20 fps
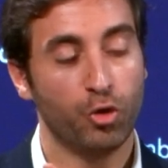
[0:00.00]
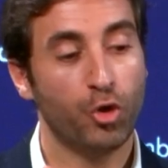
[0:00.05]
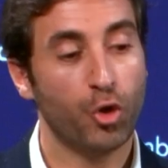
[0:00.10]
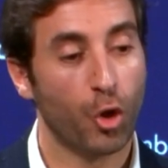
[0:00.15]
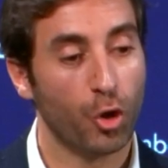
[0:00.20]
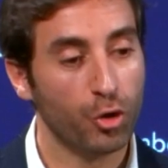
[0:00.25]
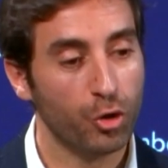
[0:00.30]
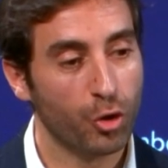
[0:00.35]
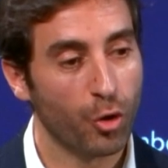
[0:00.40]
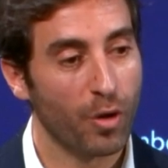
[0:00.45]

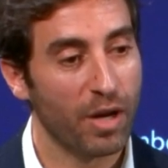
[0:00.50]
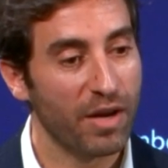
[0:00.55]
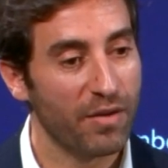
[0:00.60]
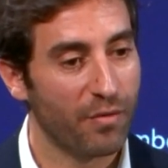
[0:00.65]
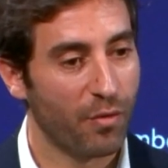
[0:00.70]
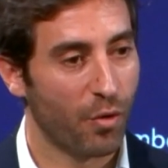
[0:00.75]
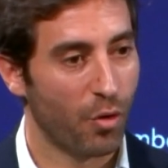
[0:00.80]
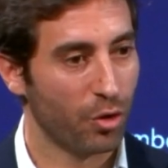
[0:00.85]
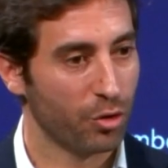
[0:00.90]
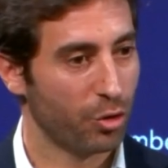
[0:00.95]
join the
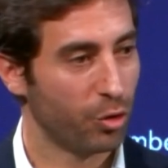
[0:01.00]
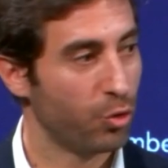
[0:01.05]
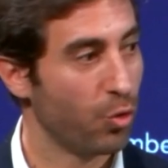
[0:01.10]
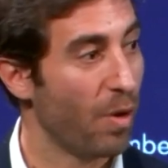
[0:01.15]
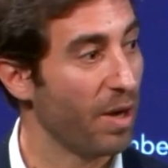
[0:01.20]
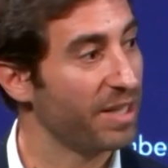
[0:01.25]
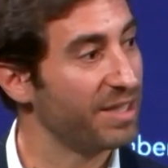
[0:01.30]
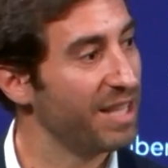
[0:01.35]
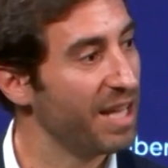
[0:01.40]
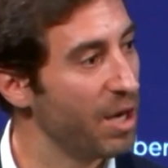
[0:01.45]
effort to
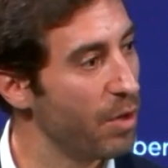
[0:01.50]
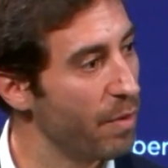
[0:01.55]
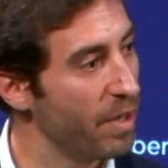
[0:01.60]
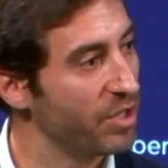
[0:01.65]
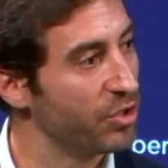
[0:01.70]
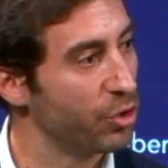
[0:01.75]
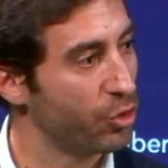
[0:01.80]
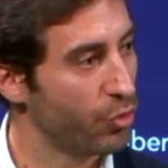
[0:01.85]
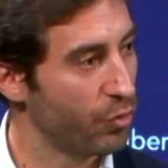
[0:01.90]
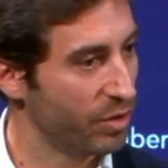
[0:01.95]

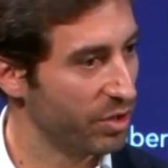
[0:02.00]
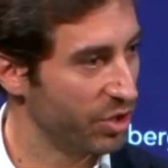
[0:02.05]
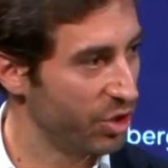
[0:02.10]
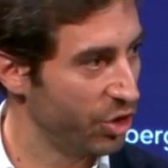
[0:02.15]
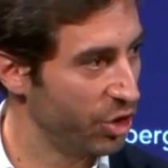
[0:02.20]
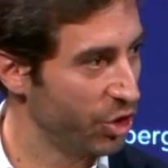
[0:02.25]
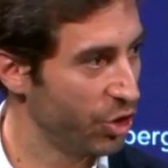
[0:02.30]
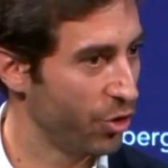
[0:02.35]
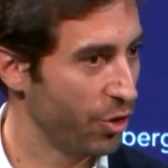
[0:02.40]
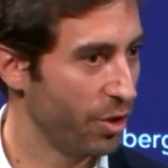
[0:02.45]
accelerate the
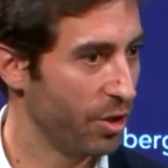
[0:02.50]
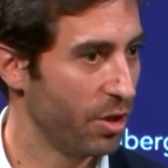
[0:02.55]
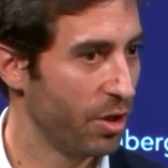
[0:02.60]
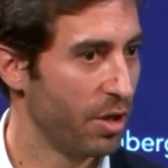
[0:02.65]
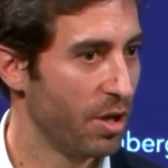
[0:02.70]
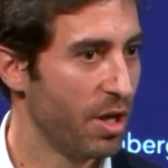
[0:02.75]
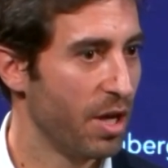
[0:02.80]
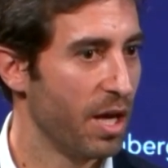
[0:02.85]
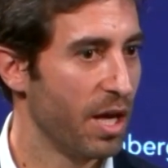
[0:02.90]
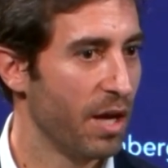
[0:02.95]
transition
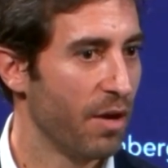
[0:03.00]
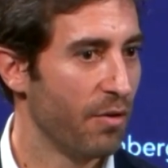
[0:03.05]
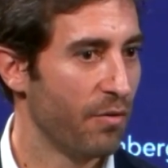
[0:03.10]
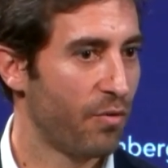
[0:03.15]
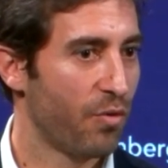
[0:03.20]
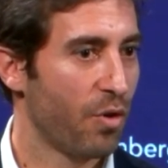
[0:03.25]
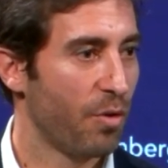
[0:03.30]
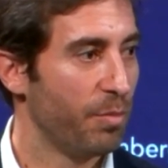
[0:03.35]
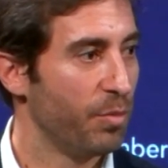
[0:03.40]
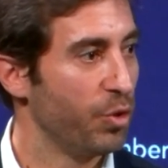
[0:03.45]

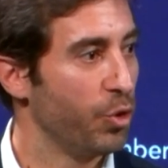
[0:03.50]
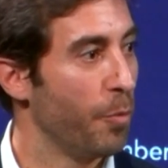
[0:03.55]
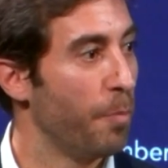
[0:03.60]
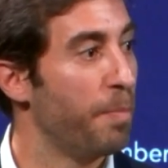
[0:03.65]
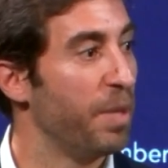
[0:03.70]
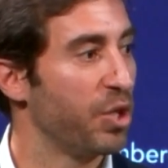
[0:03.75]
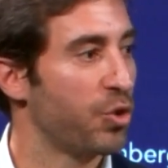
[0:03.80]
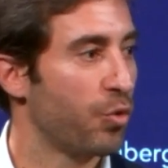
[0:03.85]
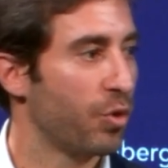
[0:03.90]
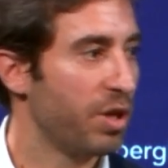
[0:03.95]
from the
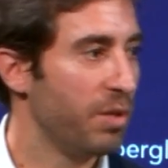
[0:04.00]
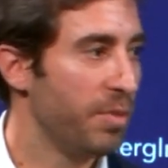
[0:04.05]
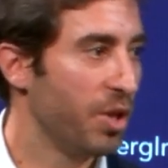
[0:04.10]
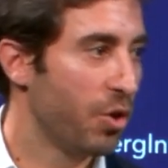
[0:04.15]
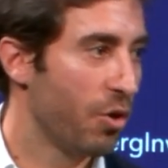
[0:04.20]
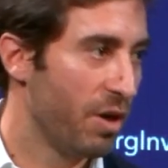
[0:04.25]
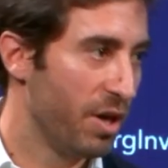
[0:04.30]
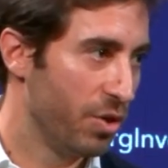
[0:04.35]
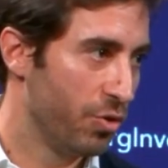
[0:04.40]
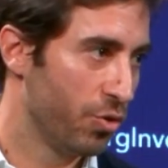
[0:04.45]

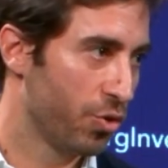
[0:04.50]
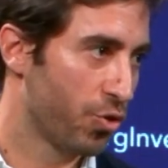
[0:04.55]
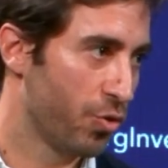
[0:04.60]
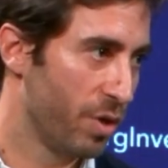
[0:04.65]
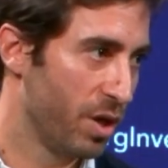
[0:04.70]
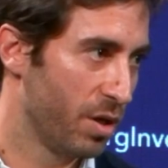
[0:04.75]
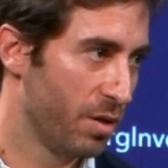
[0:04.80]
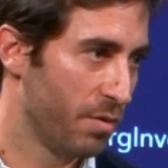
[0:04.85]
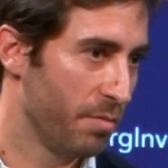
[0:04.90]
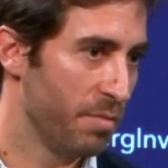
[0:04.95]
petrochemical
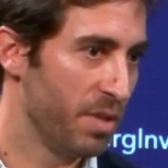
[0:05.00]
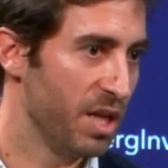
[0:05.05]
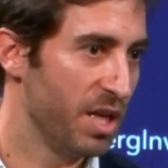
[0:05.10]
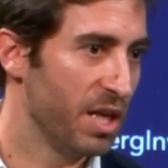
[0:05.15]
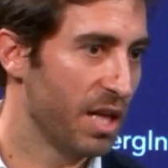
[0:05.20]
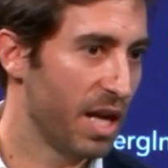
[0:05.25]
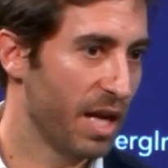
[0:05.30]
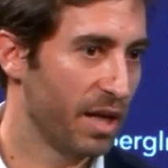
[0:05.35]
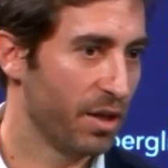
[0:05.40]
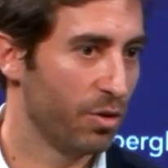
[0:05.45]
industry,
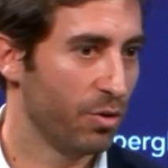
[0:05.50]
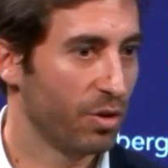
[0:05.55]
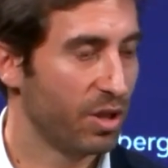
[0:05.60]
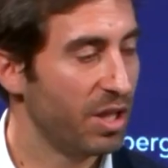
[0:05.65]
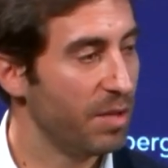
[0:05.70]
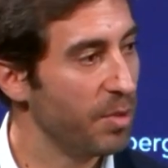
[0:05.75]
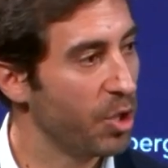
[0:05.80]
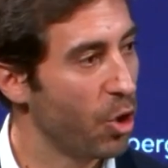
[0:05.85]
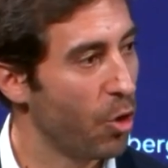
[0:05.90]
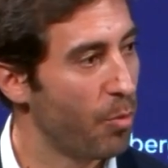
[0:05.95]
meaning like the
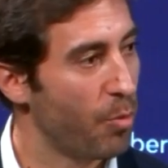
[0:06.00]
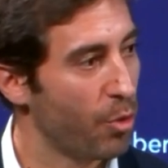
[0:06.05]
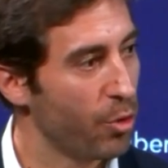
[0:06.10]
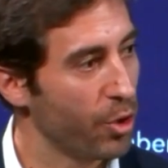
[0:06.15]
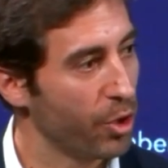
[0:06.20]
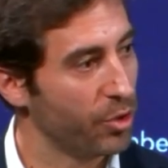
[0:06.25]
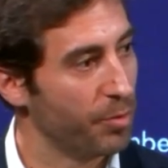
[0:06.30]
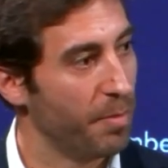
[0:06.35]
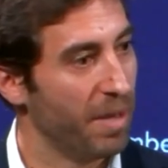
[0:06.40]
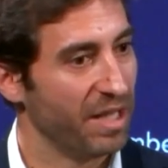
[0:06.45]
chemical
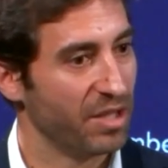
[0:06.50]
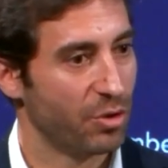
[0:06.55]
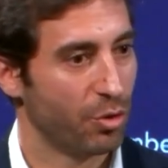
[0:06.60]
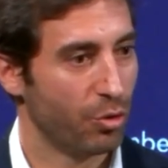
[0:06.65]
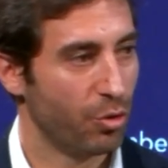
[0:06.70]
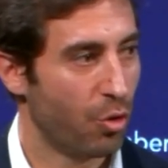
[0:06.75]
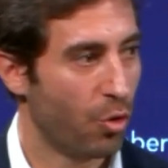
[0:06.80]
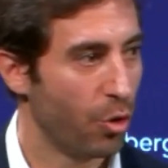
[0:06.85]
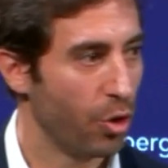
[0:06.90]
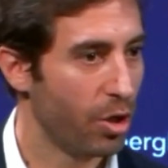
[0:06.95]
product based
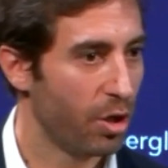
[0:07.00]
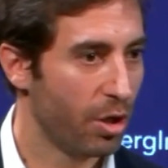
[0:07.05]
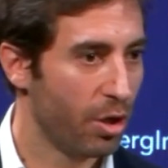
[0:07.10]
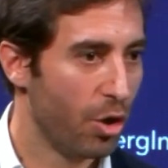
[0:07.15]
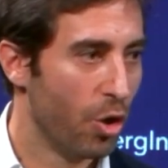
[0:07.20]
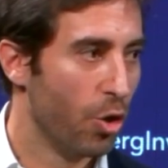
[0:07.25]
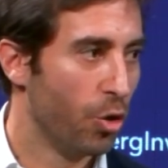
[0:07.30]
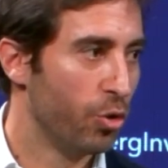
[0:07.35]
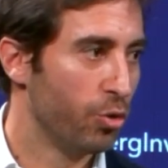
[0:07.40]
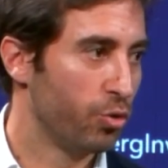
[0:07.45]
on oil,
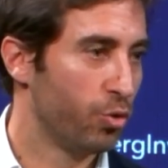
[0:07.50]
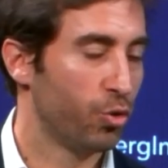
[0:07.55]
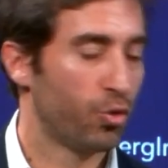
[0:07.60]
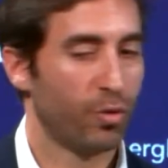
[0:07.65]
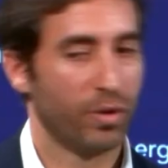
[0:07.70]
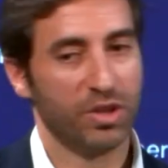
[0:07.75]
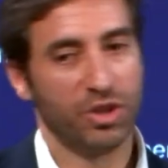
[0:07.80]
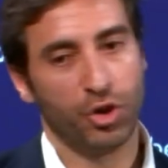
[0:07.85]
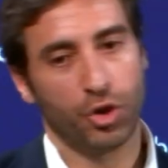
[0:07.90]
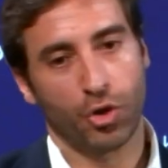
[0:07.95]
to
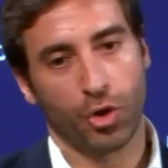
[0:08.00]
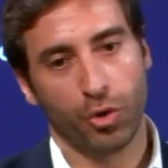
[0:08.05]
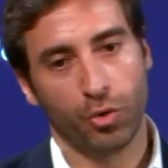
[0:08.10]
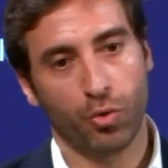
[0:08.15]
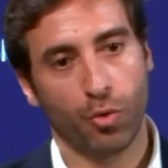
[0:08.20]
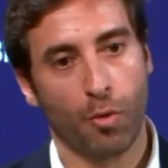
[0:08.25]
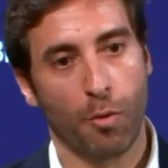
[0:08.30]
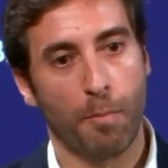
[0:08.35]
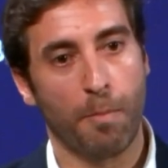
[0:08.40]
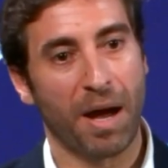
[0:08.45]
transition
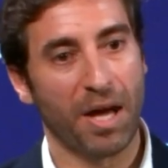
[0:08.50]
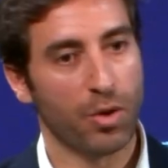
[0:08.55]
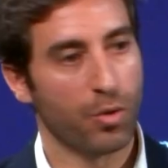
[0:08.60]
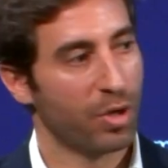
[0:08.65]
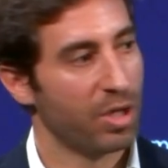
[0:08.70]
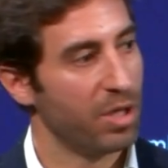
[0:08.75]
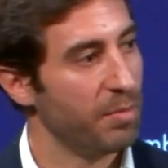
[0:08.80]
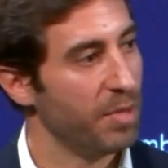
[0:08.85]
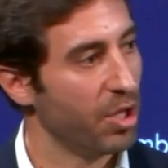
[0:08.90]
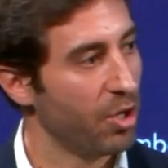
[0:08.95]
to a
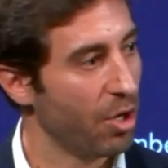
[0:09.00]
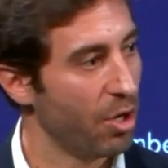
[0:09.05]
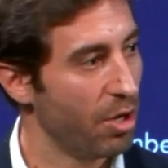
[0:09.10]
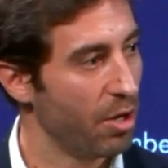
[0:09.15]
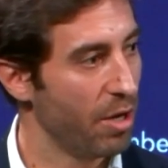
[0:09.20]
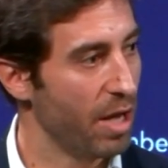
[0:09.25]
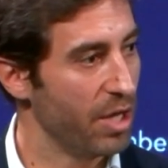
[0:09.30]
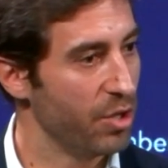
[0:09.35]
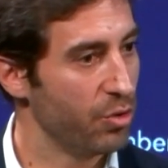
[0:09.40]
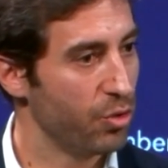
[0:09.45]

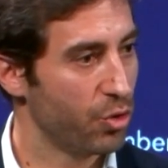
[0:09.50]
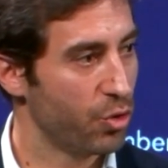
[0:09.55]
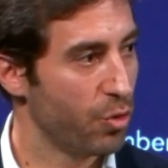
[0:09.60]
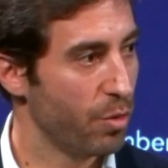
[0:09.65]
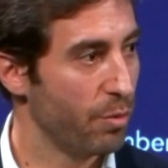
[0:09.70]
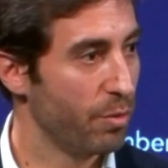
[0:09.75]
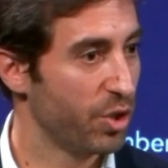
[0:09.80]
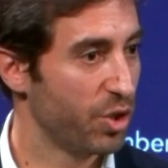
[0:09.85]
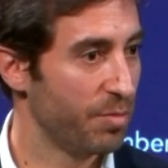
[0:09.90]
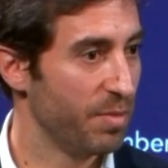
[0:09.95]
biochemical industry,
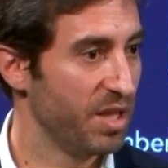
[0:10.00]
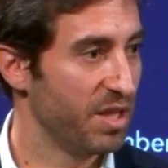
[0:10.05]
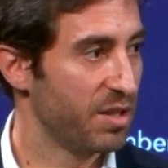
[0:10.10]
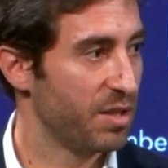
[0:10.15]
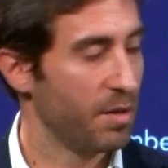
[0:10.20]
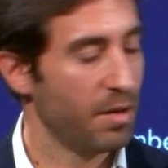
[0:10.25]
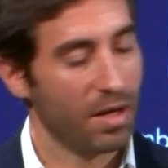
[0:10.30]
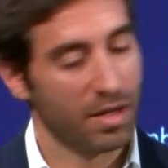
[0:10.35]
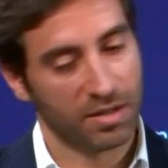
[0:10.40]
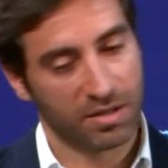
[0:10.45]
which
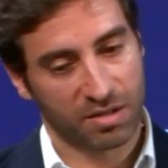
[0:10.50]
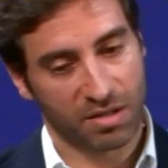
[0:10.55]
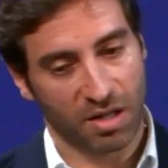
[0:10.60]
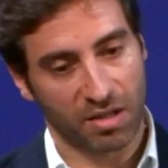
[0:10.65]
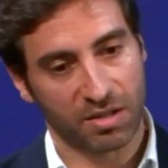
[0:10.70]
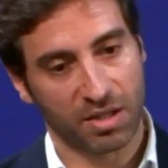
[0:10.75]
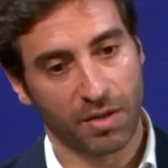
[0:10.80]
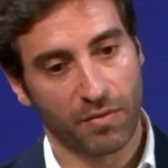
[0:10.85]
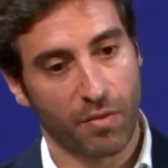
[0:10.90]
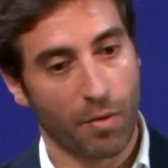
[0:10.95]
means
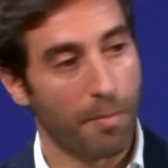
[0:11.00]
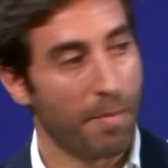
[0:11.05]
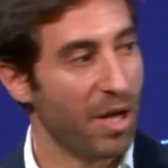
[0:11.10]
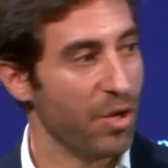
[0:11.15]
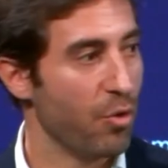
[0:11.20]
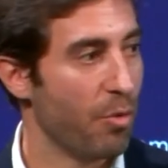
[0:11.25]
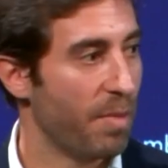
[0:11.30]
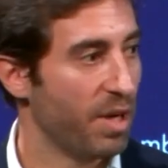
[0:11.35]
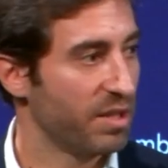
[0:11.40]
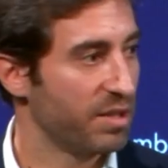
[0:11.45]
starting from
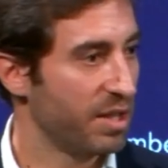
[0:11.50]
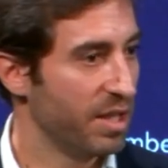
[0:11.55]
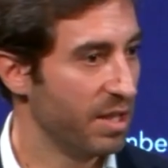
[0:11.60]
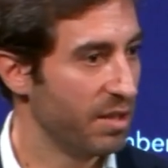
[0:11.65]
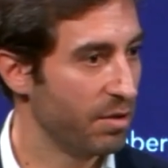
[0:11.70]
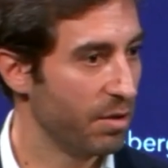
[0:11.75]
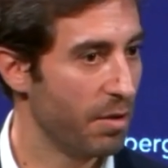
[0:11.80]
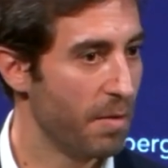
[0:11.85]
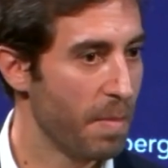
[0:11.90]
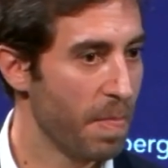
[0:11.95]
biomass.
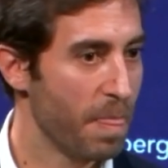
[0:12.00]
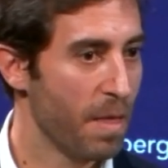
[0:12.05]
And uh,